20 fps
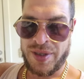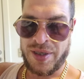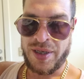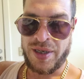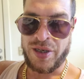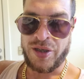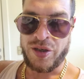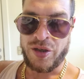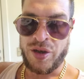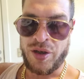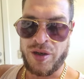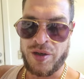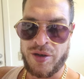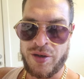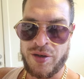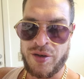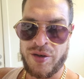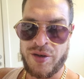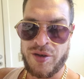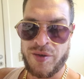Like non
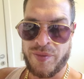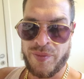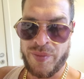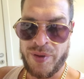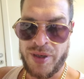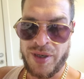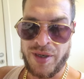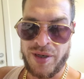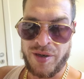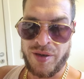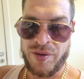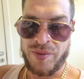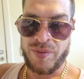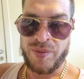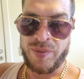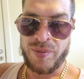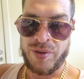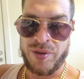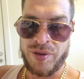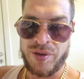
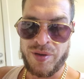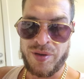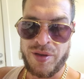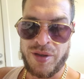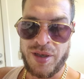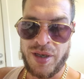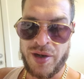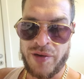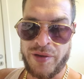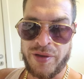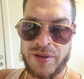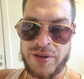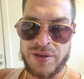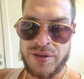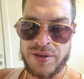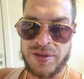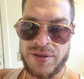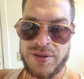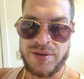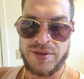playable
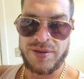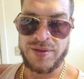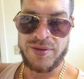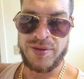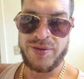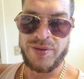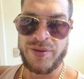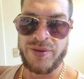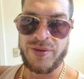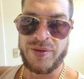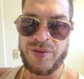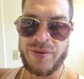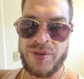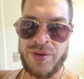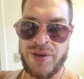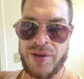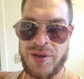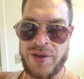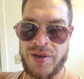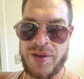characters, you know?
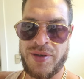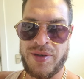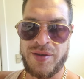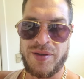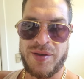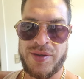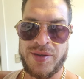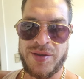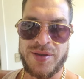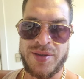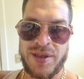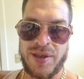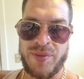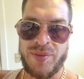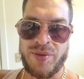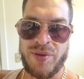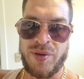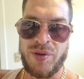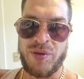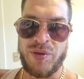They're just like
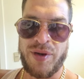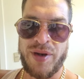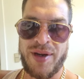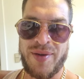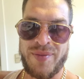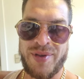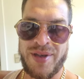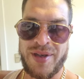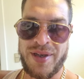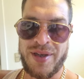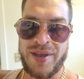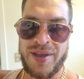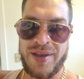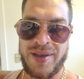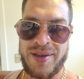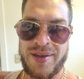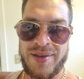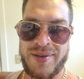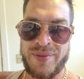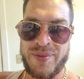programmed in a
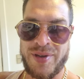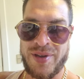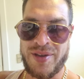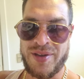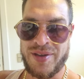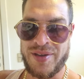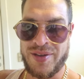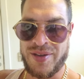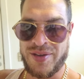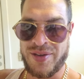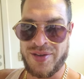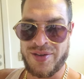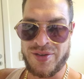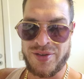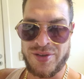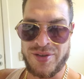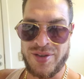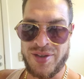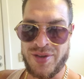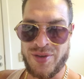game and they
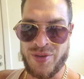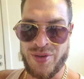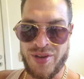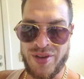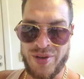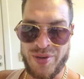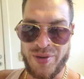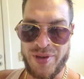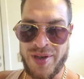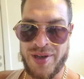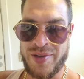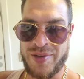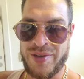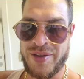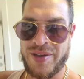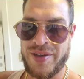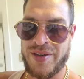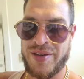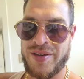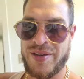just like run around
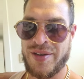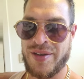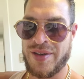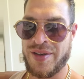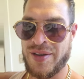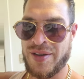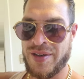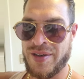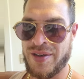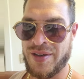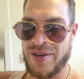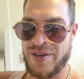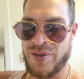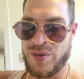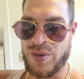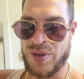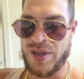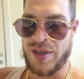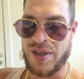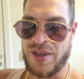there. You
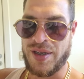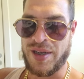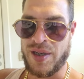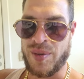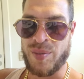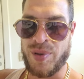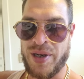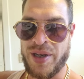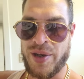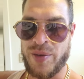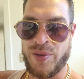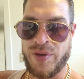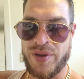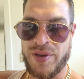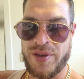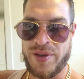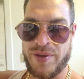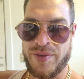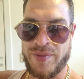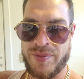can't like play with
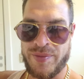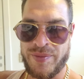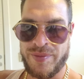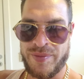them.